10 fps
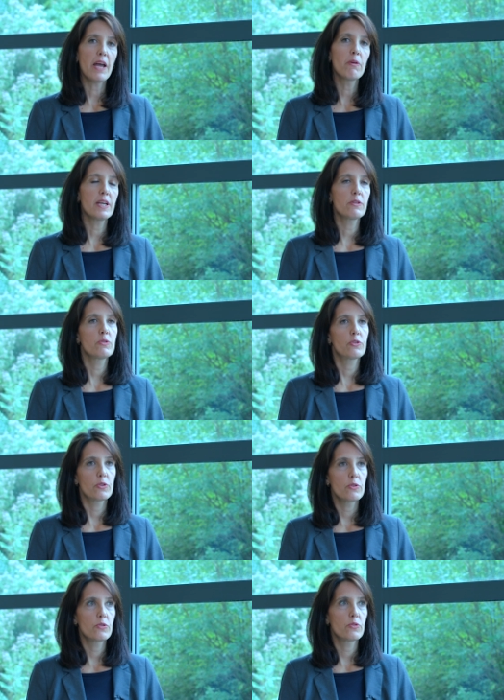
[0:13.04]
I would like to
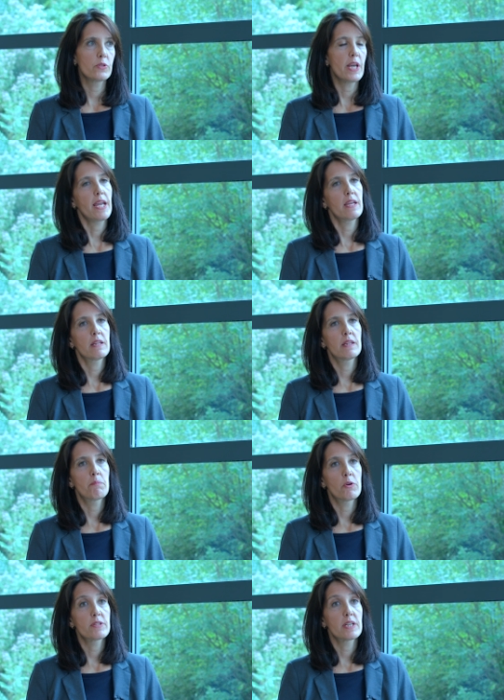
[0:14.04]
introduce you today the
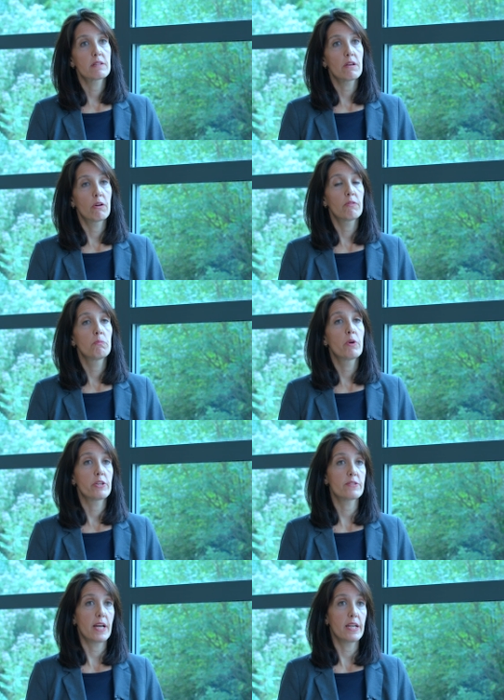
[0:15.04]
project of
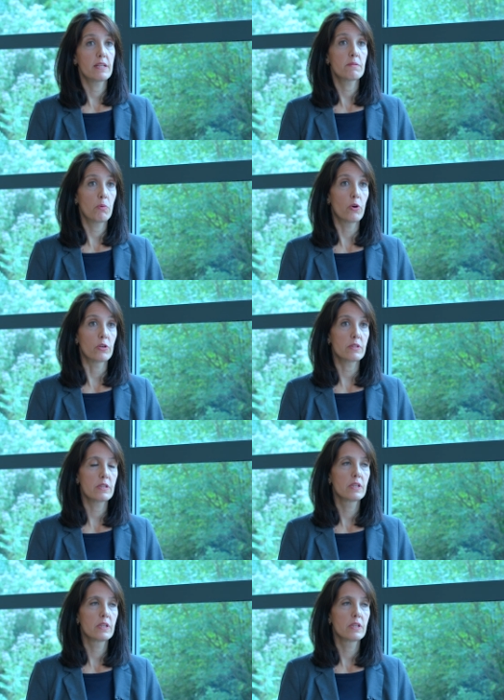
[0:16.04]
Buenos Aires Port.